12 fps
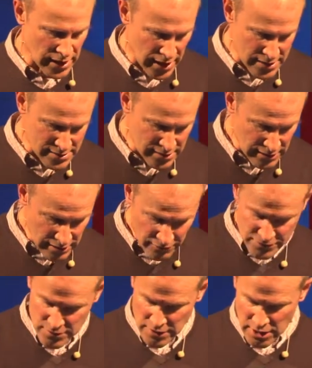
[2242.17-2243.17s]
And I'd
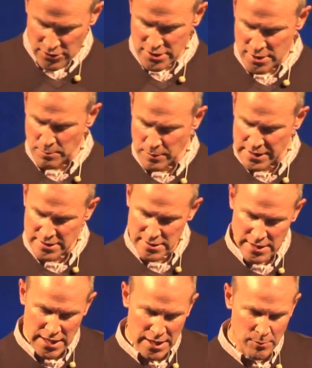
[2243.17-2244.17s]
love to encourage you, please
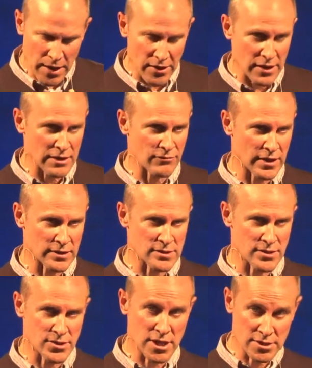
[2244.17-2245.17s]
think about giving to
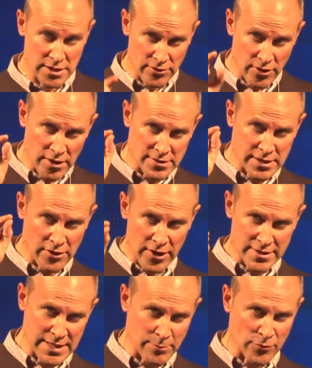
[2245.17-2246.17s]
the church. There are
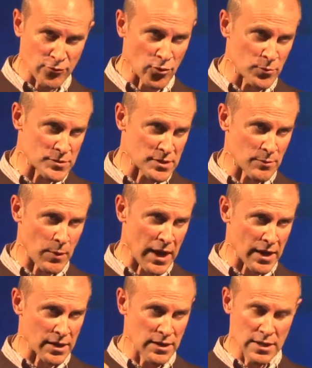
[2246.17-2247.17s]
direct debit forms at the
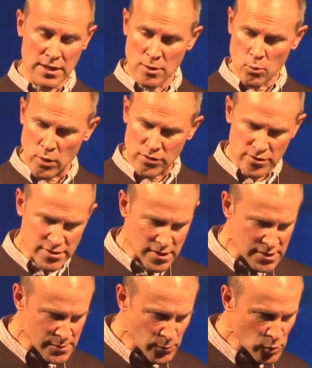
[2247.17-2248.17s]
back. Whether it's a
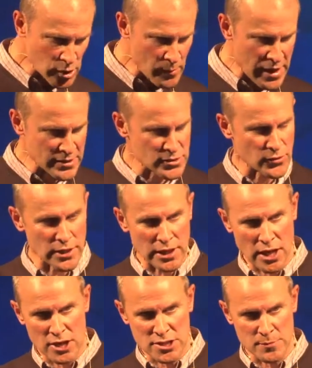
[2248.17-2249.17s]
small amount or a
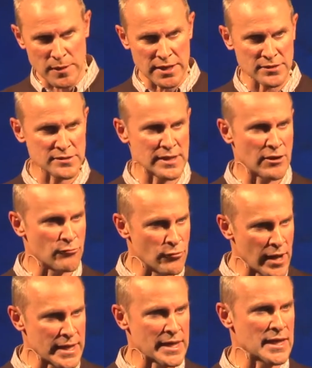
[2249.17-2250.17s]
large amount, that
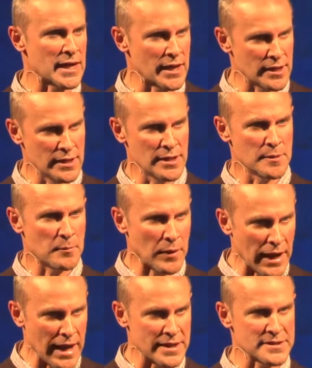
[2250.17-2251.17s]
regular
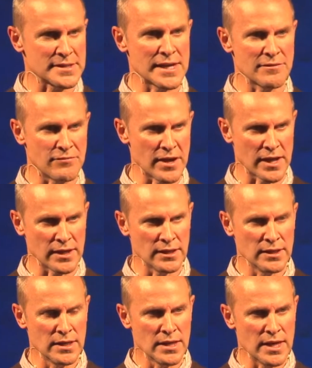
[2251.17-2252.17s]
planned giving
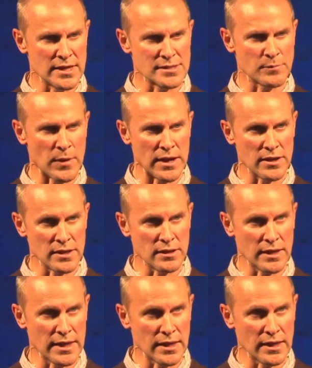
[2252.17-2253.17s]
is about,
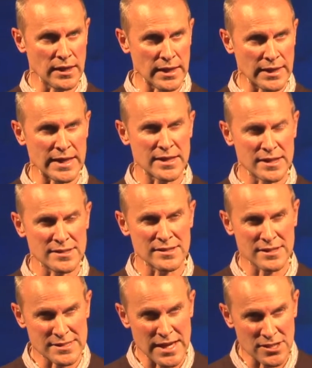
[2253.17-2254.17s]

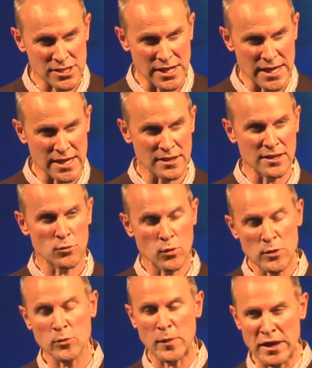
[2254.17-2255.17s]
it's actually, you know, we
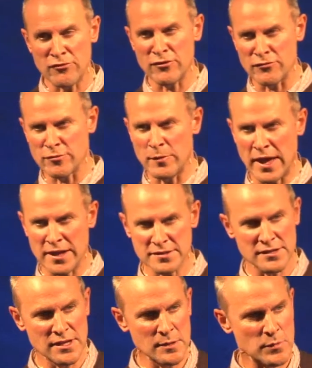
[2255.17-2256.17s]
will benefit from that.
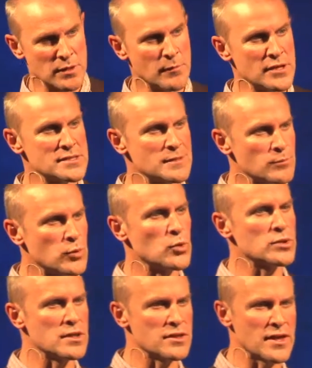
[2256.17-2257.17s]
But the most
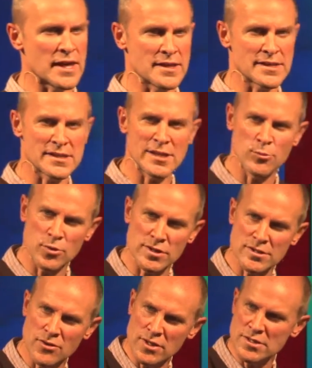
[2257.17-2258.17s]
important thing is actually what it's
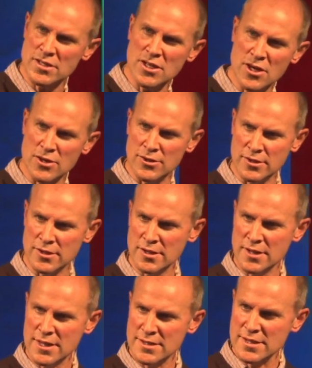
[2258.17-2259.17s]
doing to you.
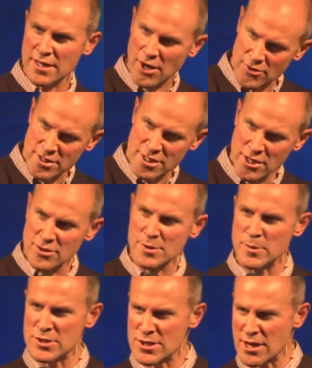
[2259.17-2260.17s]
It's encouraging you to
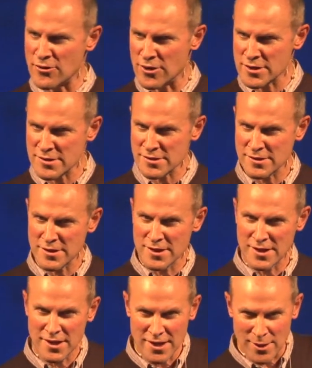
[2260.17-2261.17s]
be generous.